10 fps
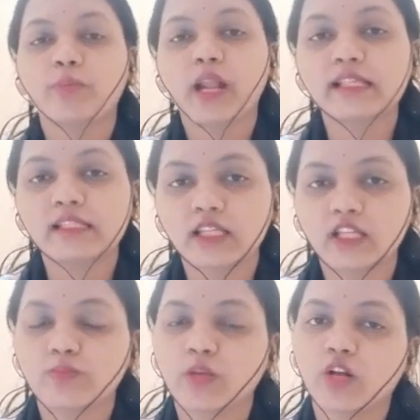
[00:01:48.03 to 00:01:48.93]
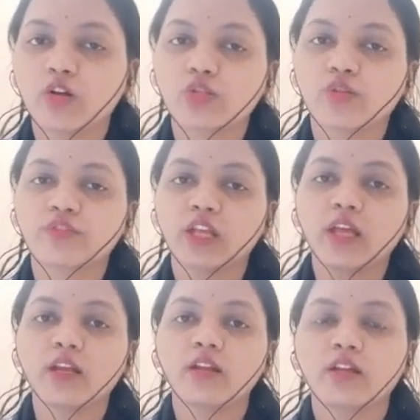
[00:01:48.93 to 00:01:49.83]
plastics because of
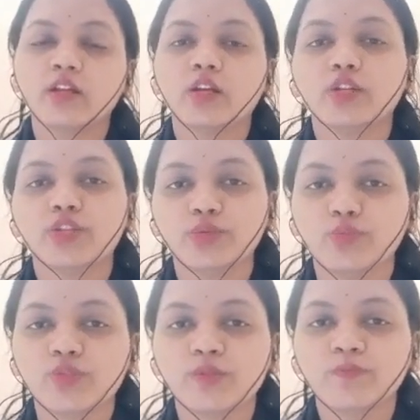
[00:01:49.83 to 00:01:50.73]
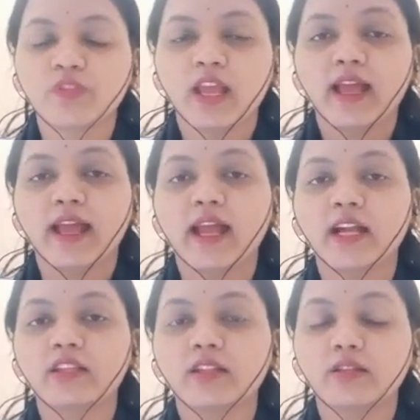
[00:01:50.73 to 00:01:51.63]
their use
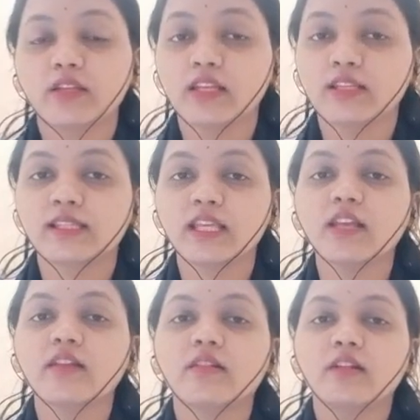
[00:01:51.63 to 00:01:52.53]
and easy